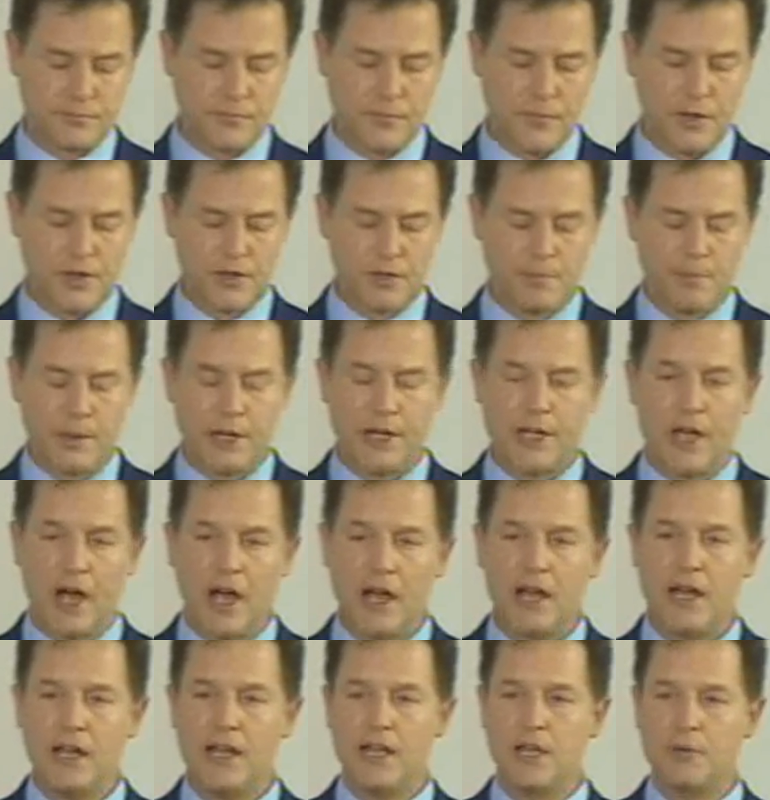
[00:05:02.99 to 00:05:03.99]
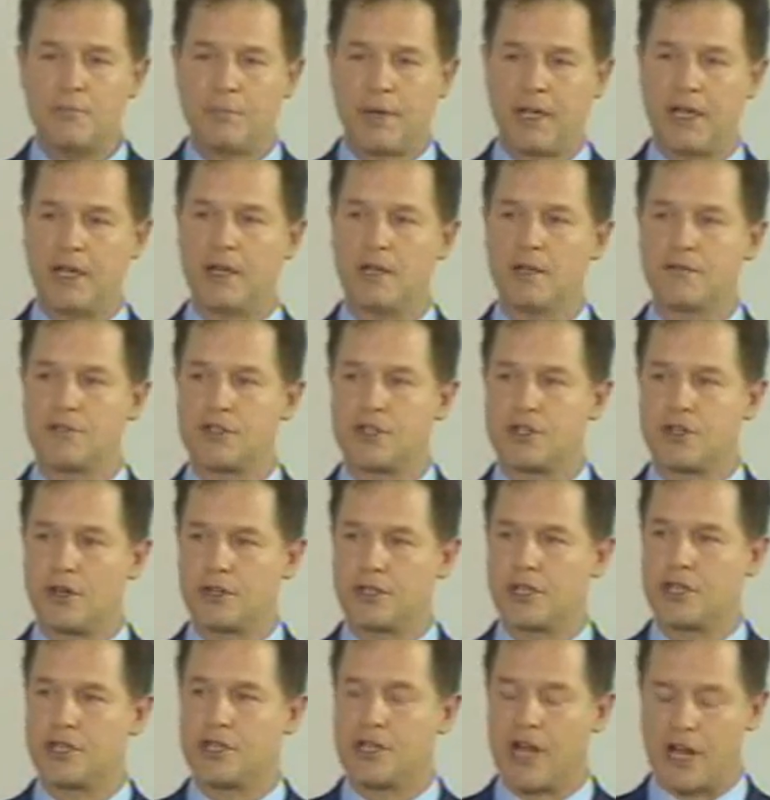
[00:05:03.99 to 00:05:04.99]
the beguiling appeal of
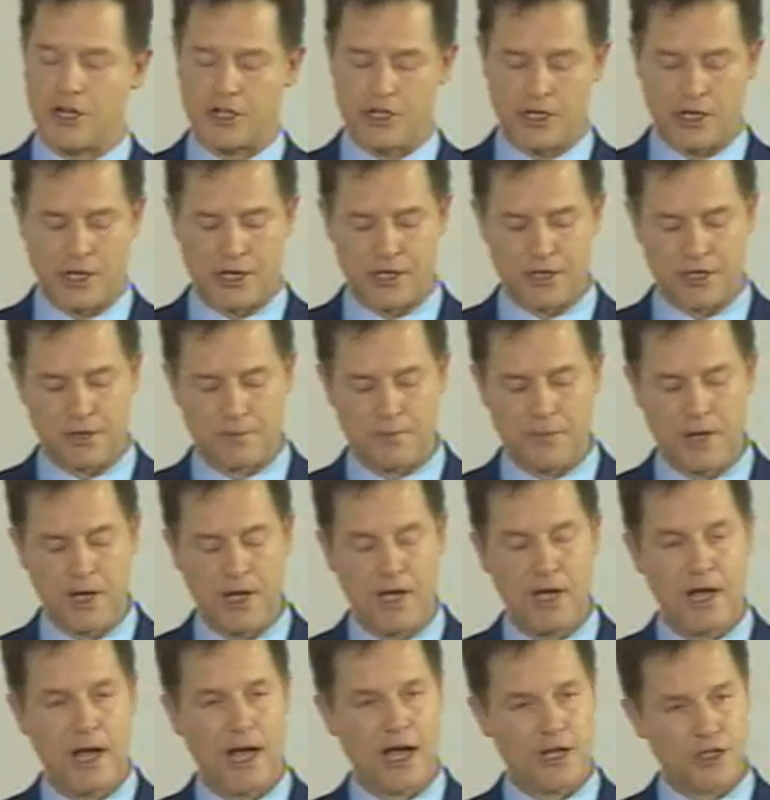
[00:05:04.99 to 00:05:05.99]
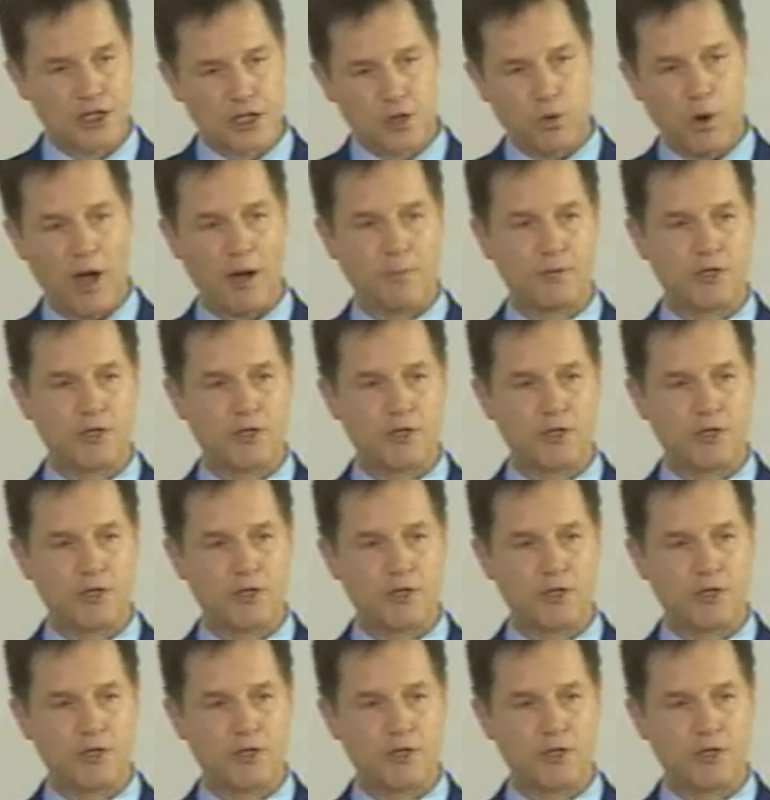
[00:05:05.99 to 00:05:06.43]
Scottish nationalism has swept